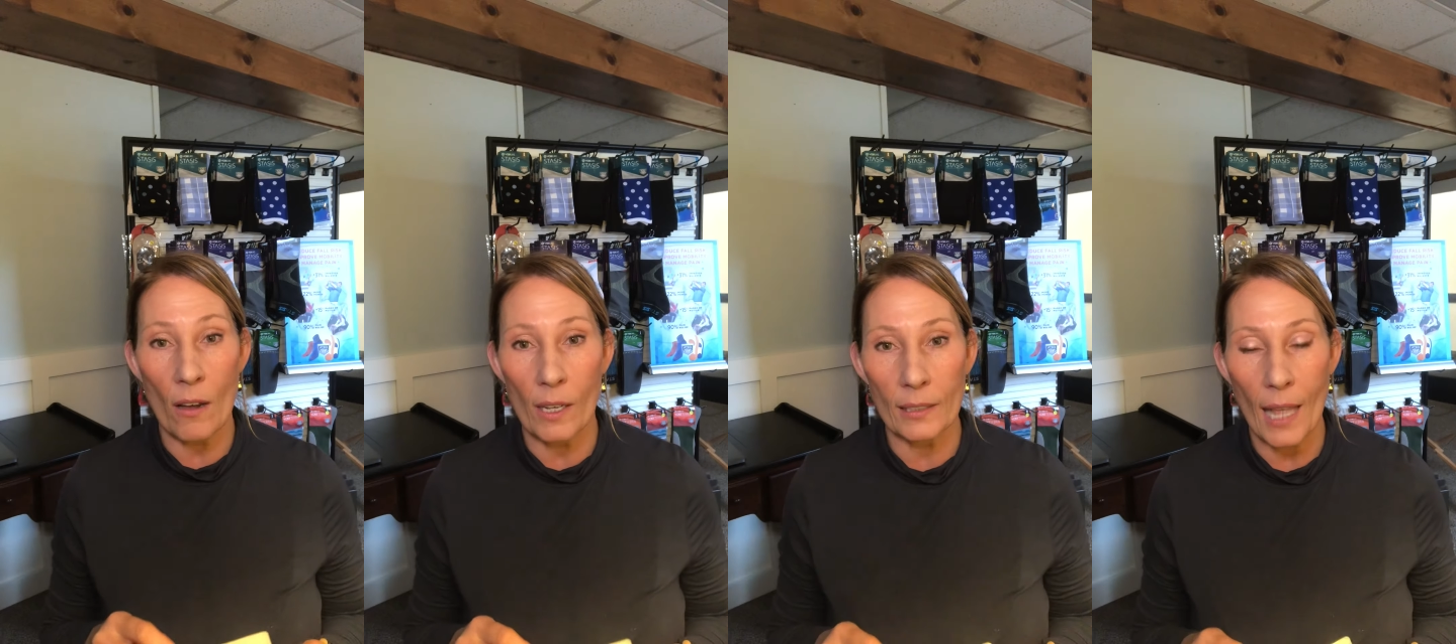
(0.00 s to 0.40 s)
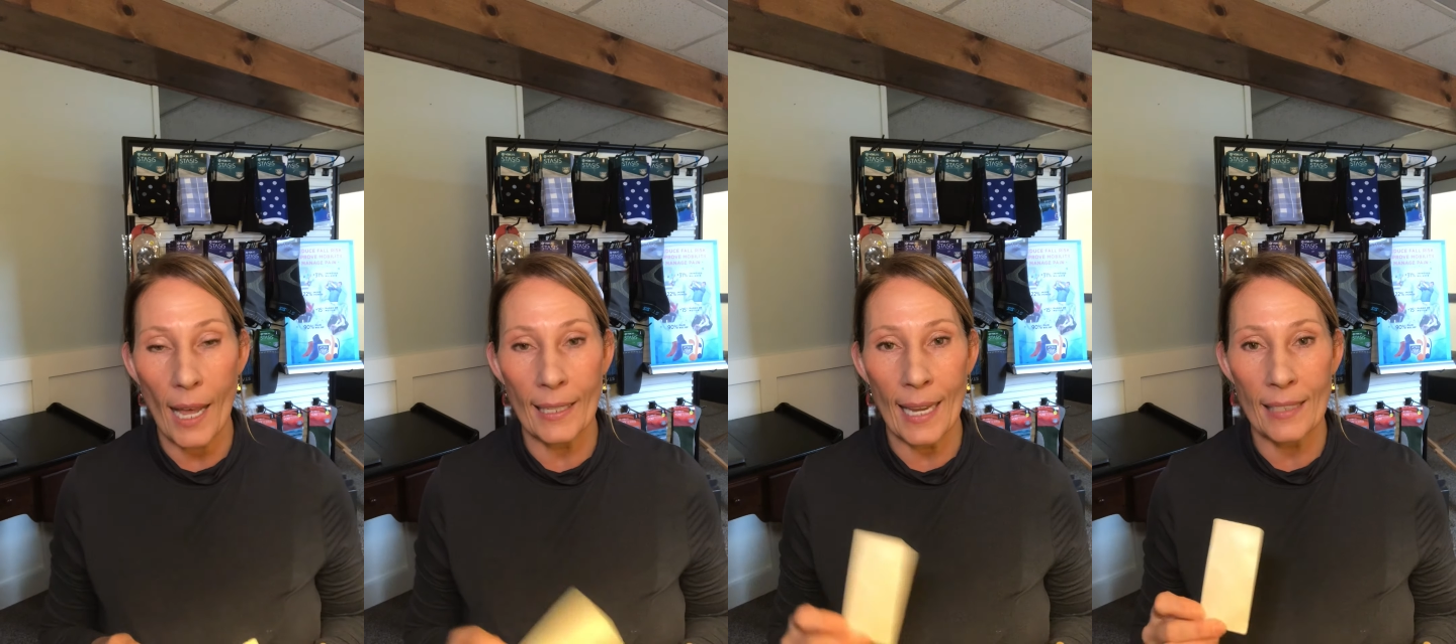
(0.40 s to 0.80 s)

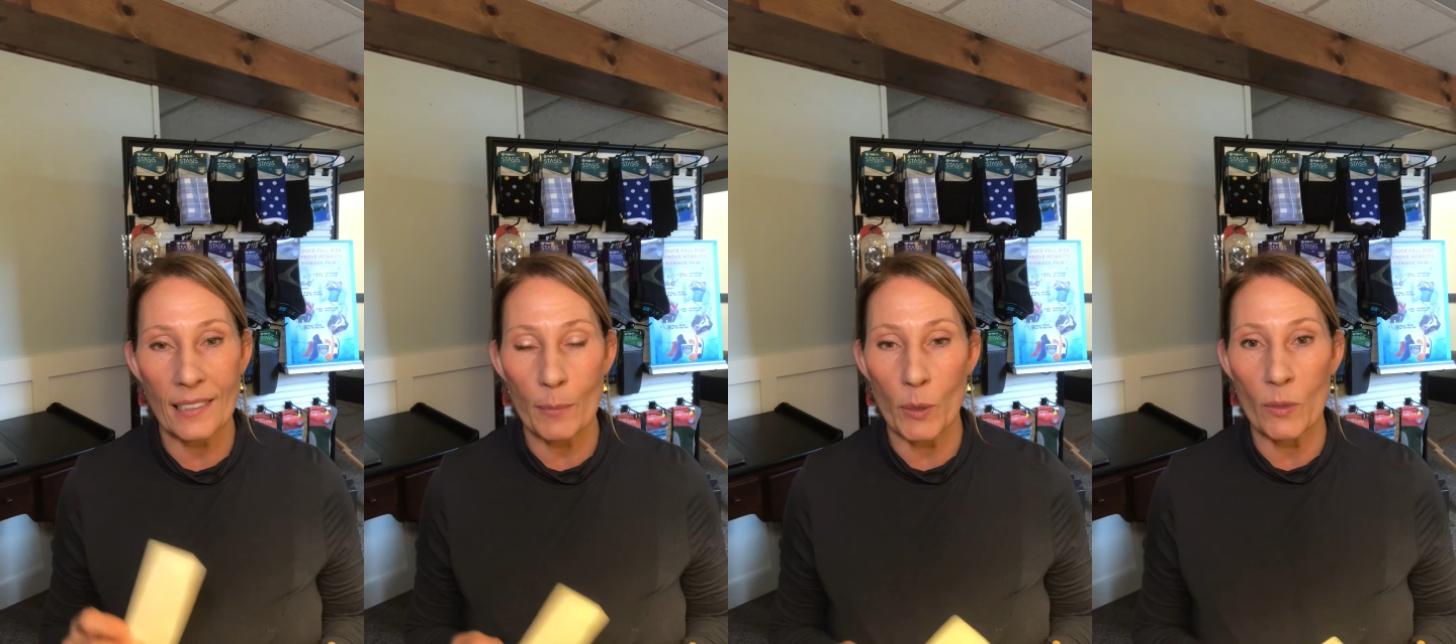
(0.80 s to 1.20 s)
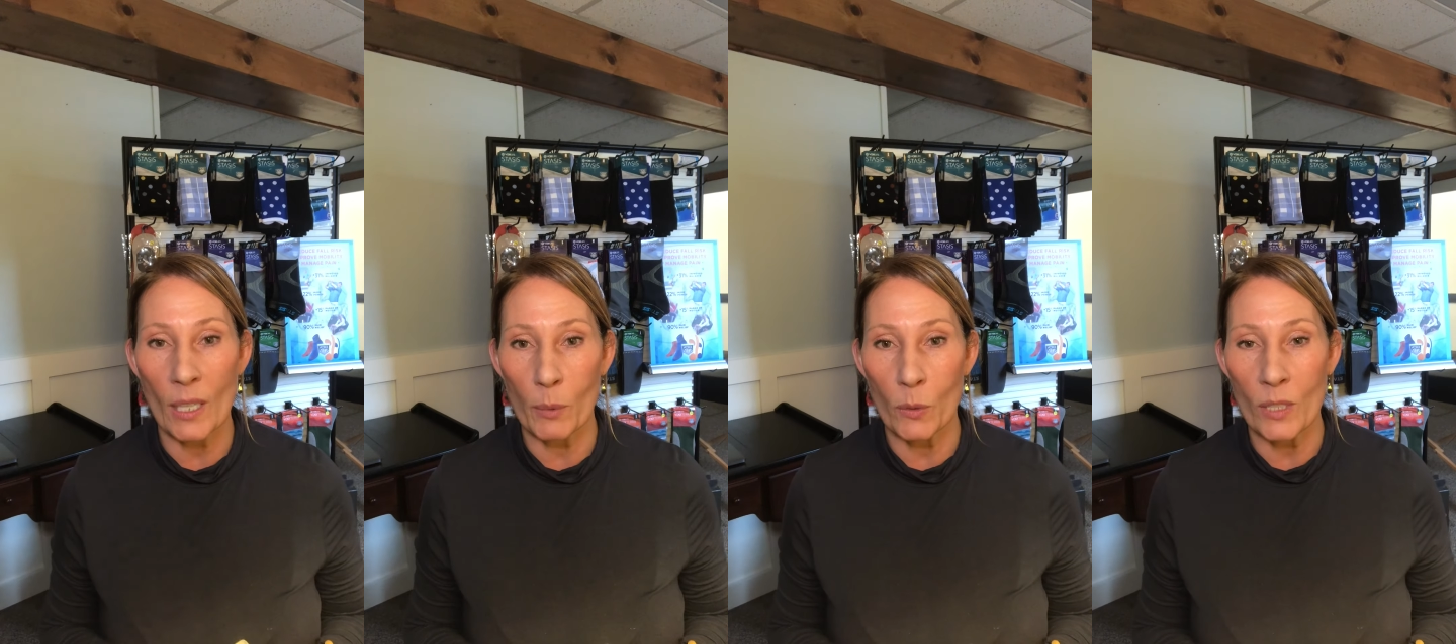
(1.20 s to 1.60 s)
online at
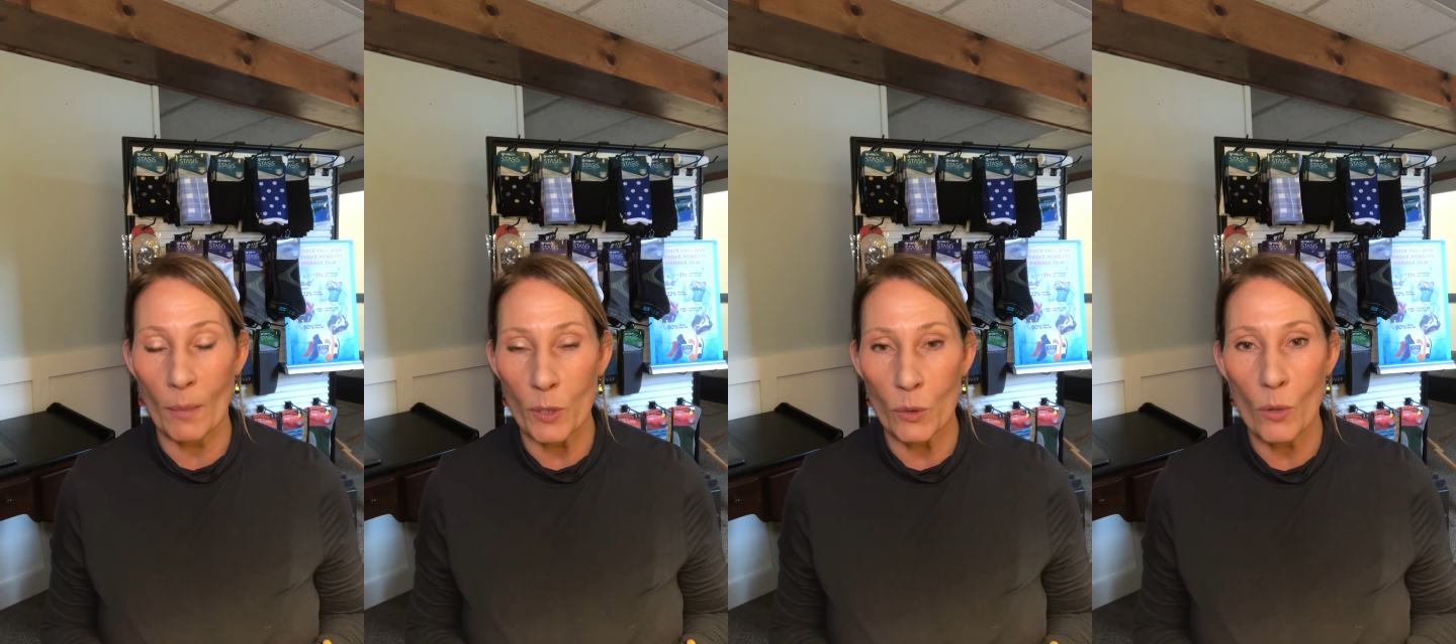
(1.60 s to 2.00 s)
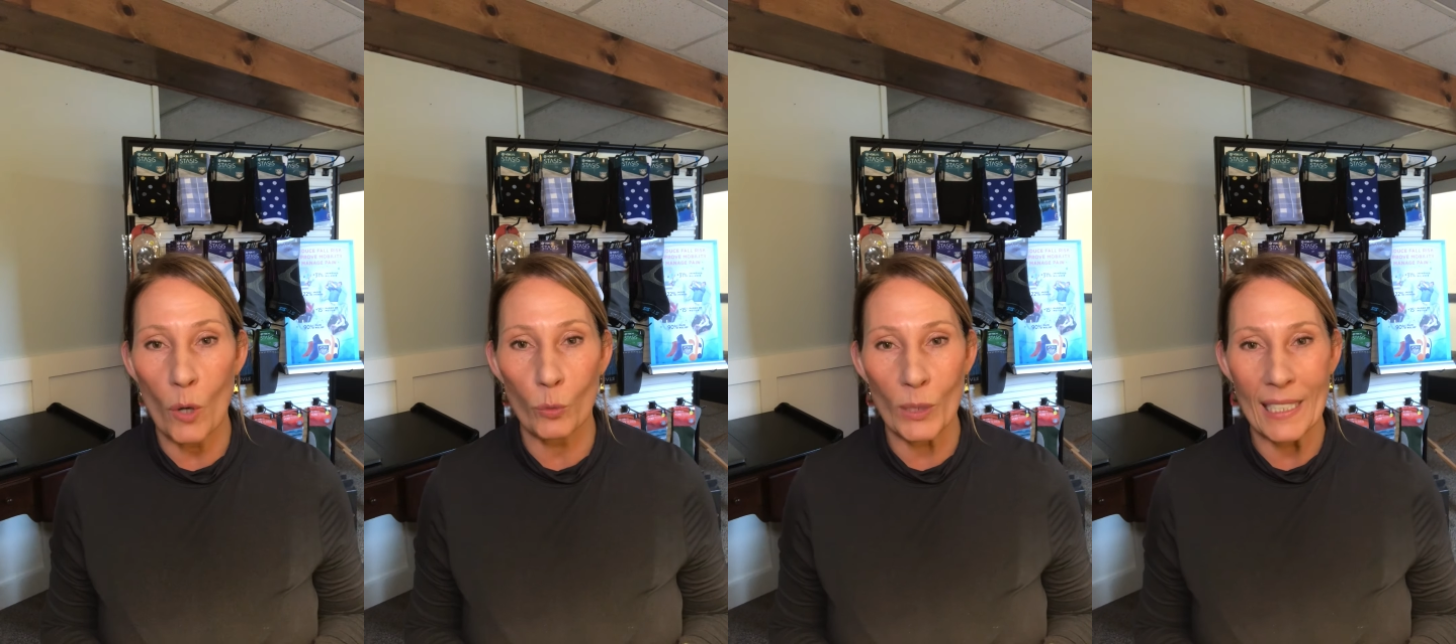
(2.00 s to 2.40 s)

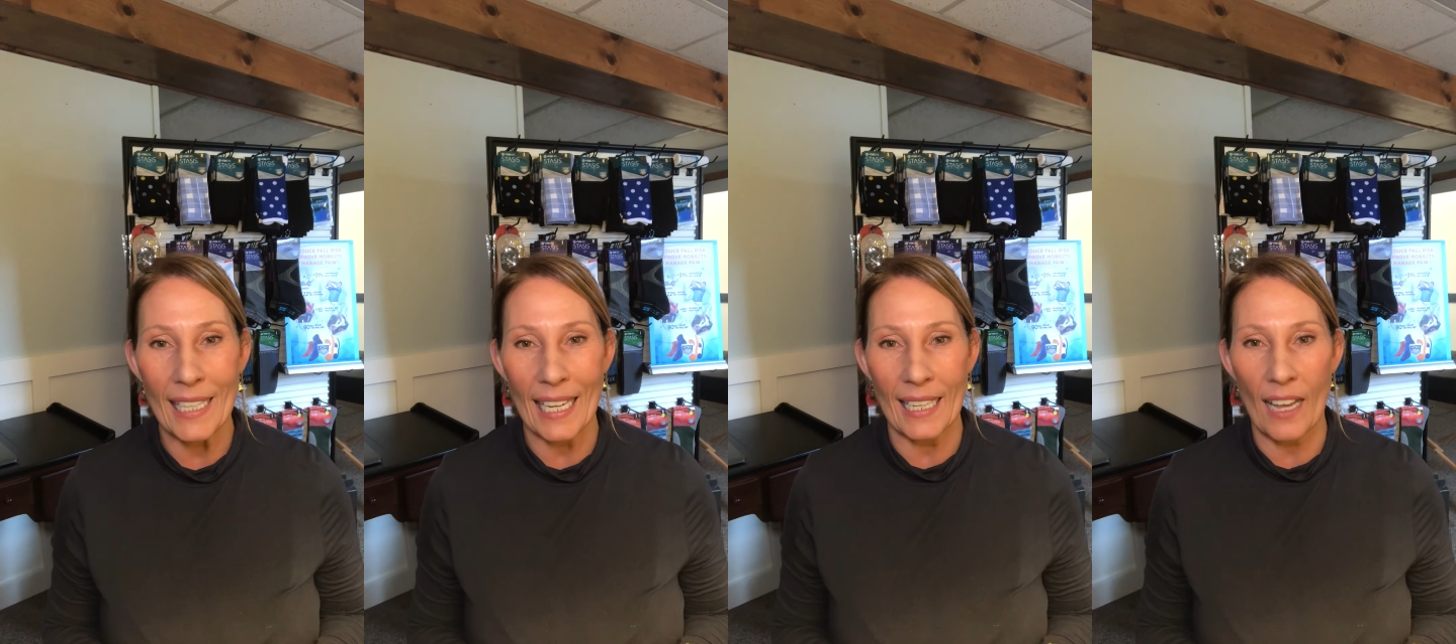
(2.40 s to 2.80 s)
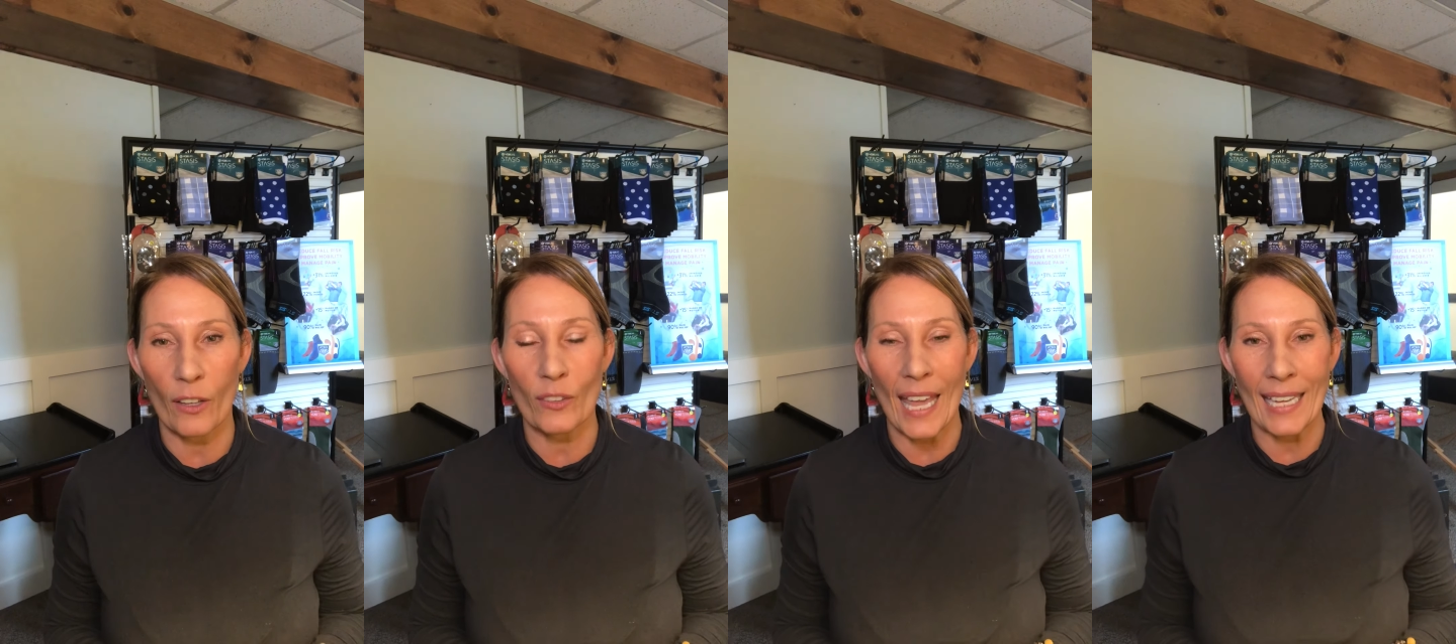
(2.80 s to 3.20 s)

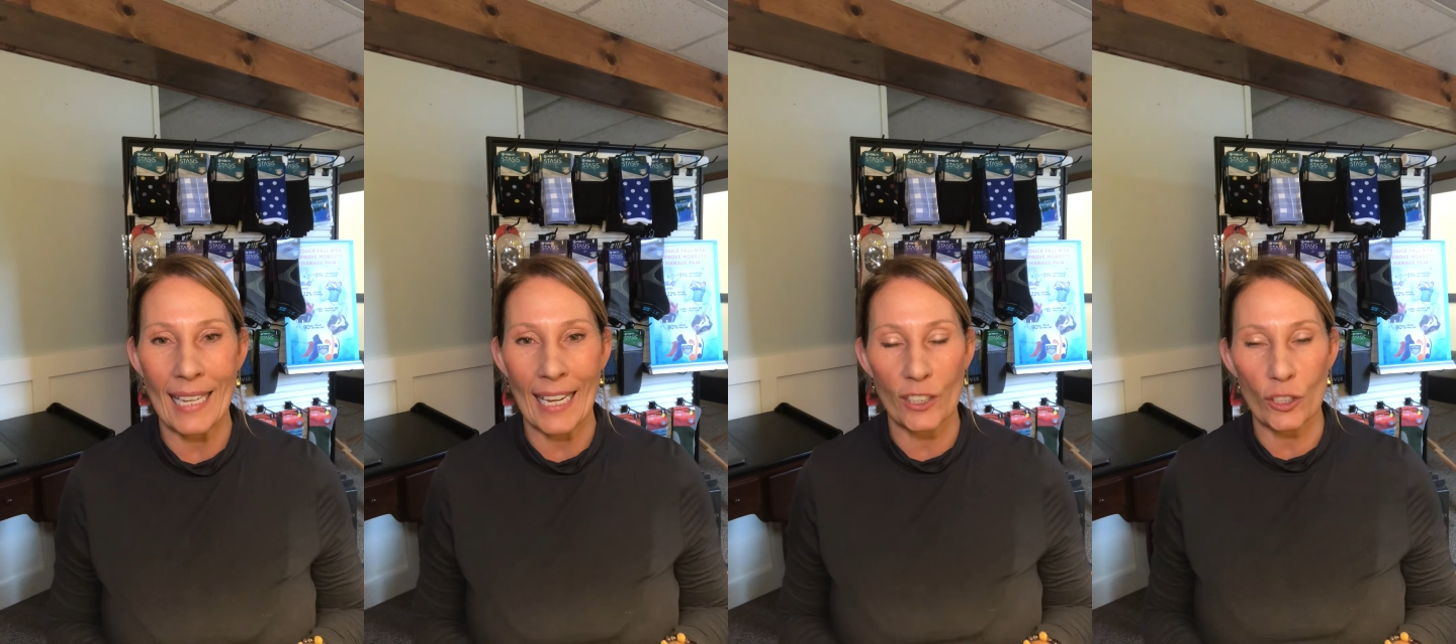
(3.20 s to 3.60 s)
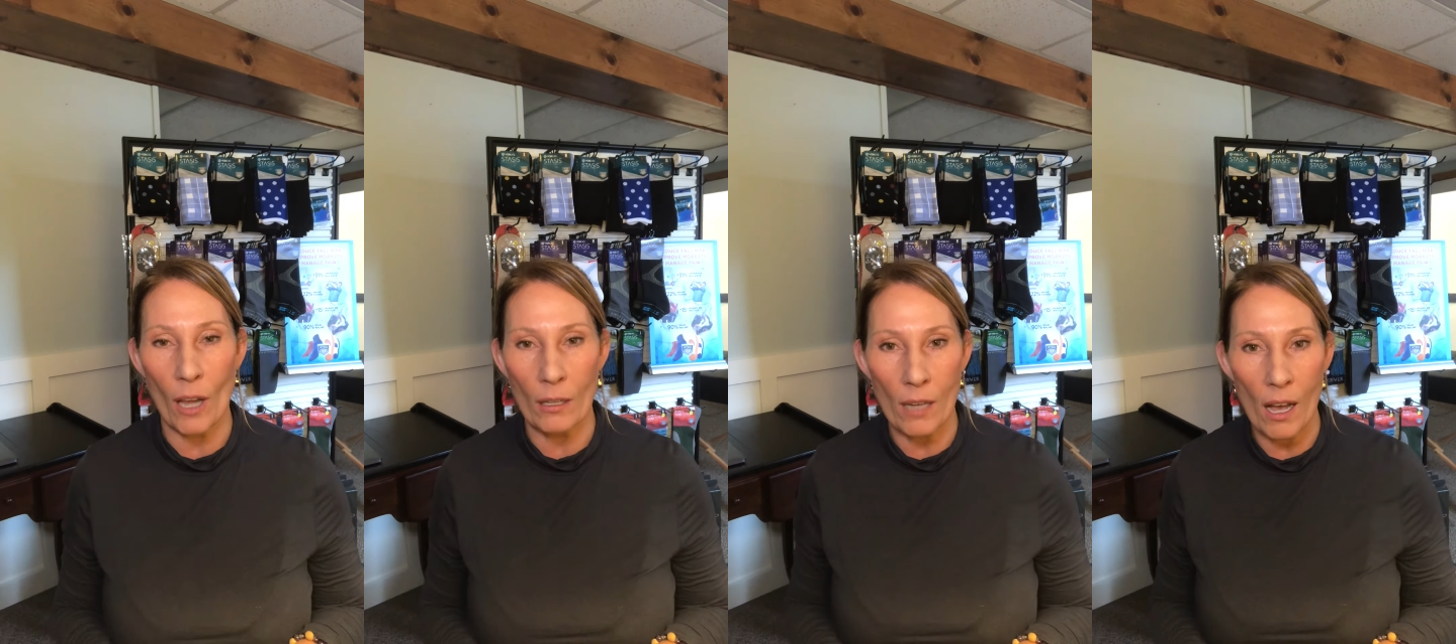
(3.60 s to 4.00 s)

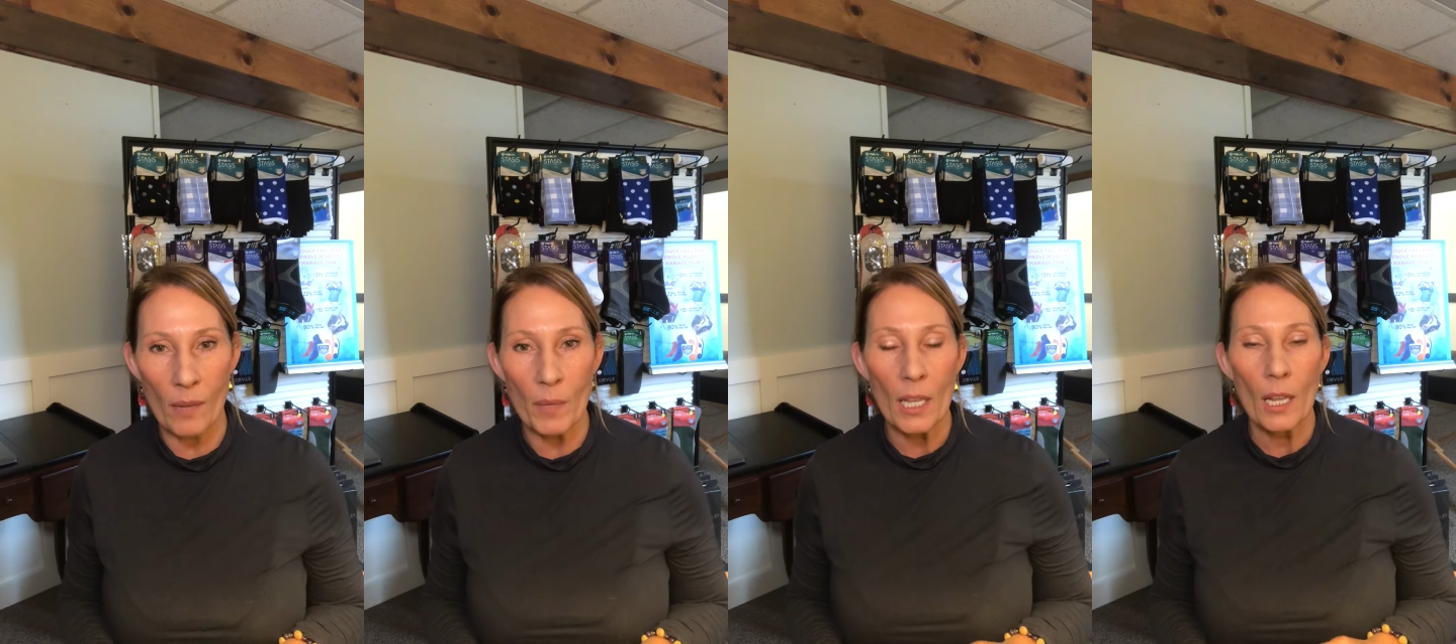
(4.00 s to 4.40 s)
www.regainhealthnh.com.